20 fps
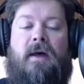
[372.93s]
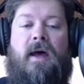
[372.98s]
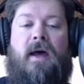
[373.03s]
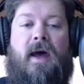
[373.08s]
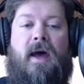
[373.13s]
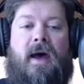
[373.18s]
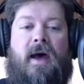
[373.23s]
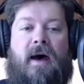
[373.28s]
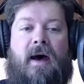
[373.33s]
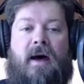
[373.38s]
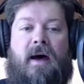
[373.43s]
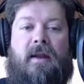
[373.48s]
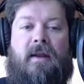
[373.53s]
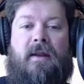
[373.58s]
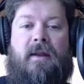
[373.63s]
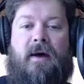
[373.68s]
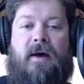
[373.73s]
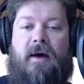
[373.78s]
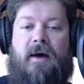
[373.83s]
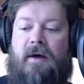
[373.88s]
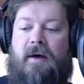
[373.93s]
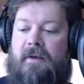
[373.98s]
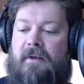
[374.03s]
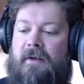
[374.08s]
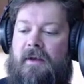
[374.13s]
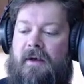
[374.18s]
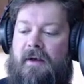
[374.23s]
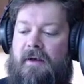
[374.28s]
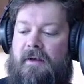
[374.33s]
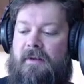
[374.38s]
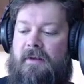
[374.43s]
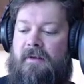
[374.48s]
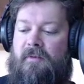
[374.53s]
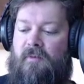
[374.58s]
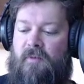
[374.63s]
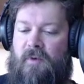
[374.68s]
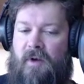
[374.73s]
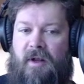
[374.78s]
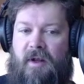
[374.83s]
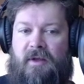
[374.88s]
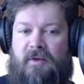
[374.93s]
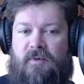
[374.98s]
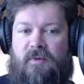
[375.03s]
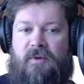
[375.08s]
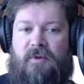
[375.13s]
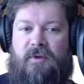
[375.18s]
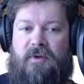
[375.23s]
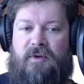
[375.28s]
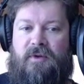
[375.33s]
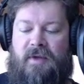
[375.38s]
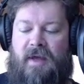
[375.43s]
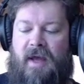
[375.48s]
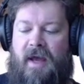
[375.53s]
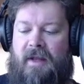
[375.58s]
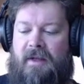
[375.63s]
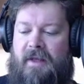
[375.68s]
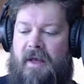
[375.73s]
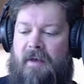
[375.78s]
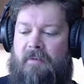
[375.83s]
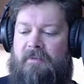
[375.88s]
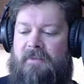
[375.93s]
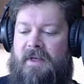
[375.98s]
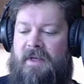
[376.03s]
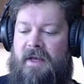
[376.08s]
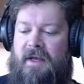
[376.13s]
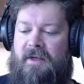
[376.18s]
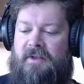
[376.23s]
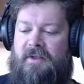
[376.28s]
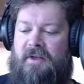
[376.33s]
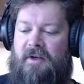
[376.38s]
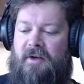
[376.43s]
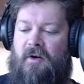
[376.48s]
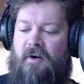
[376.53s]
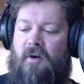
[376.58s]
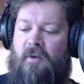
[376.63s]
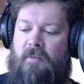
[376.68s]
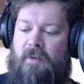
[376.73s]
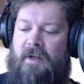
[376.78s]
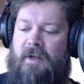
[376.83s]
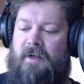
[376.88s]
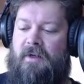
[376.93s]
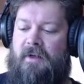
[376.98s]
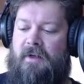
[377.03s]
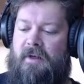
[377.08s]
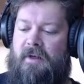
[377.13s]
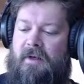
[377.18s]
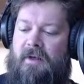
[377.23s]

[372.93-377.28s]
And while I was had Camtasia open,